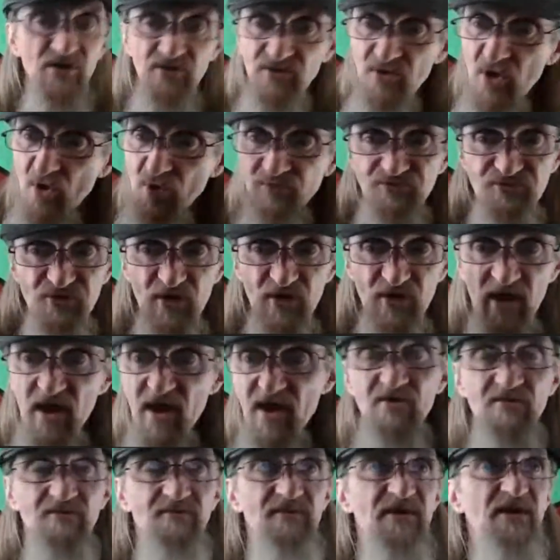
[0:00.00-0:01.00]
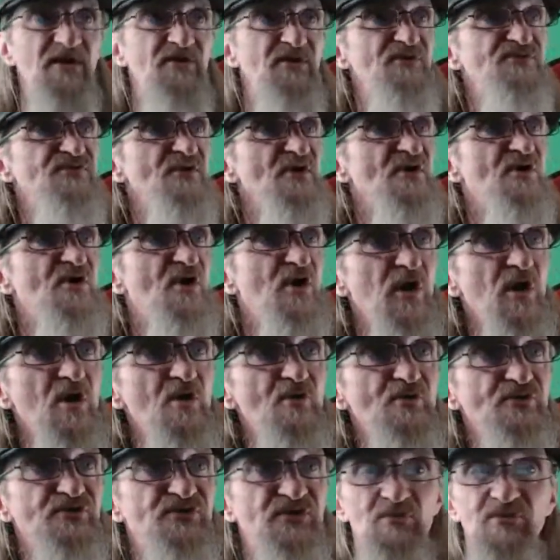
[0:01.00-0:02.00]
No doubt, man. That's our
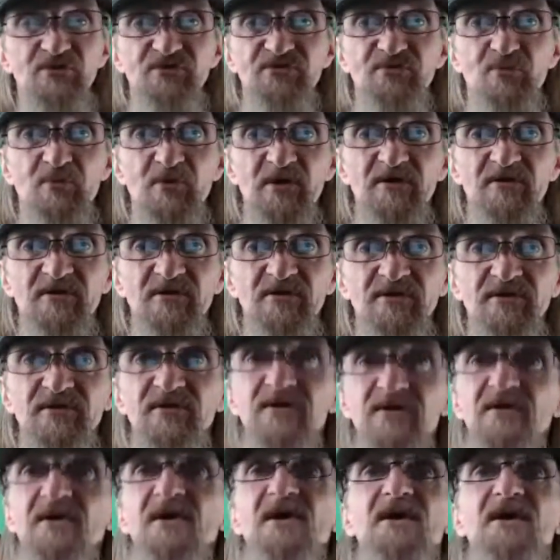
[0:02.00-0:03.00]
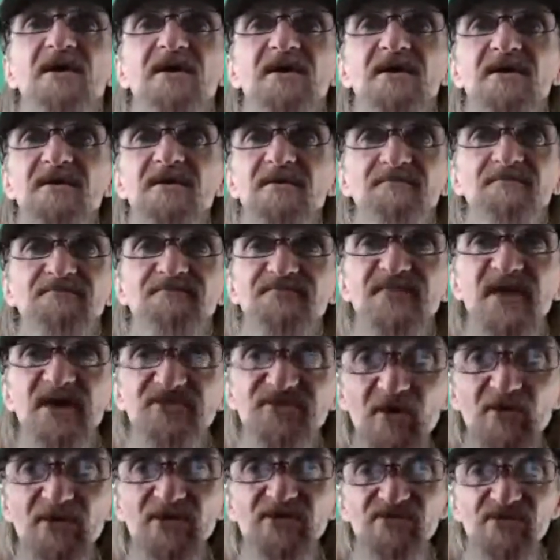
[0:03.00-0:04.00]
clothes he was wearing. That's
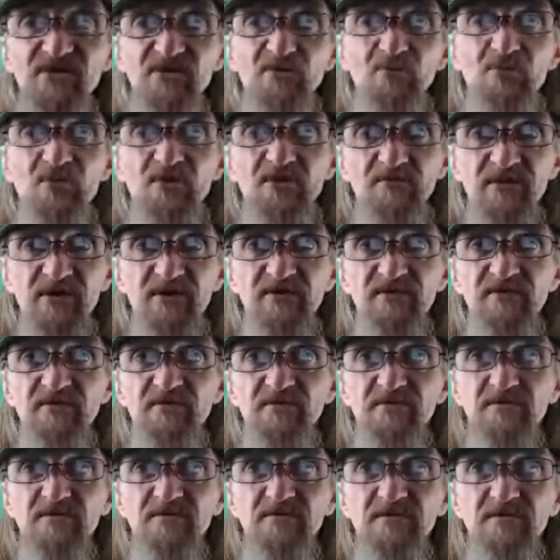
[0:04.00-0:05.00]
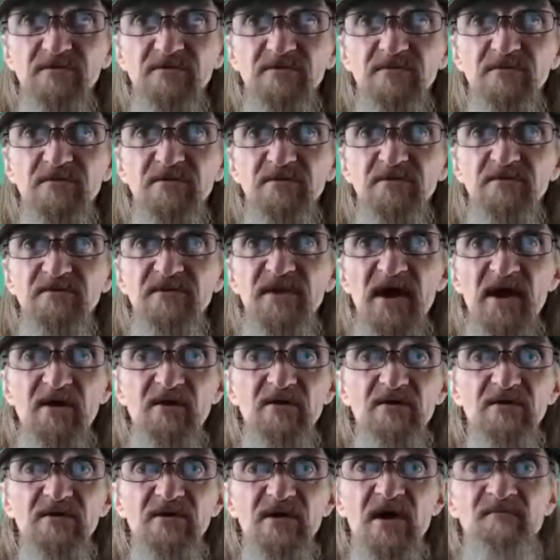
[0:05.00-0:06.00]
how easy it would have been.
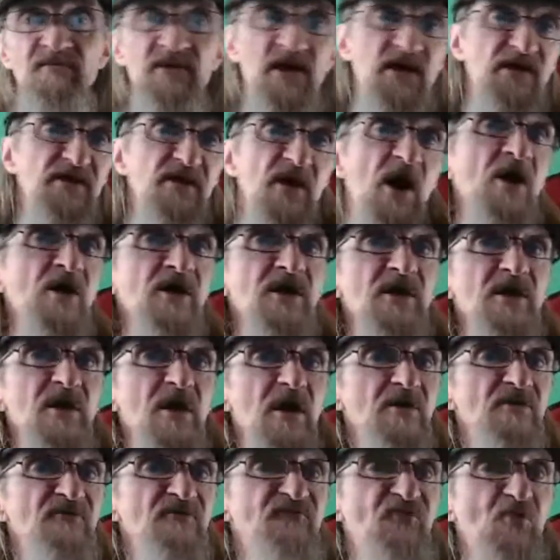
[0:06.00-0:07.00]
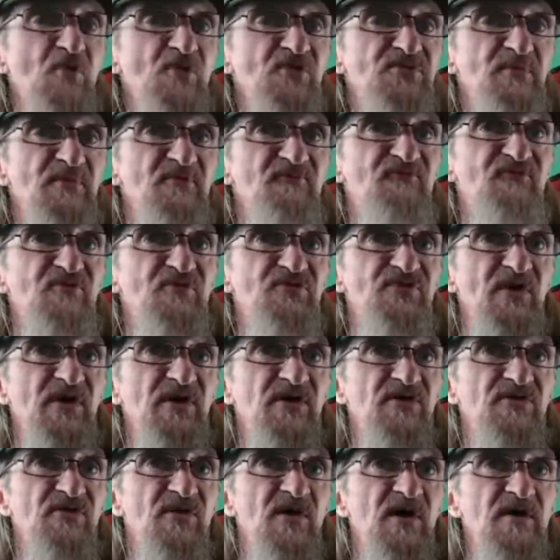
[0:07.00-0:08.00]
Now, I'm not knocking law enforcement for
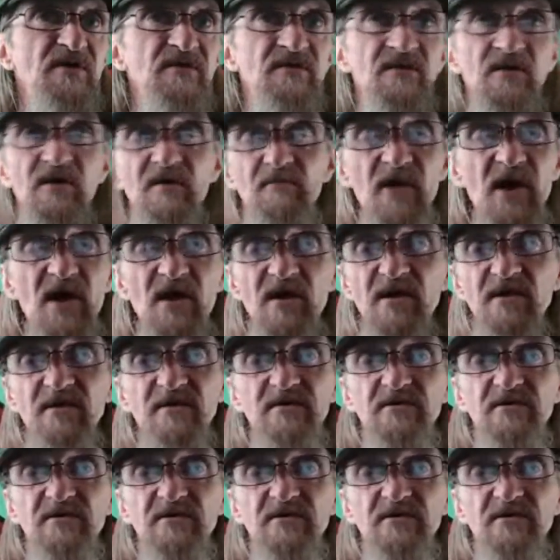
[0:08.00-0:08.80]
saying that. I'm not.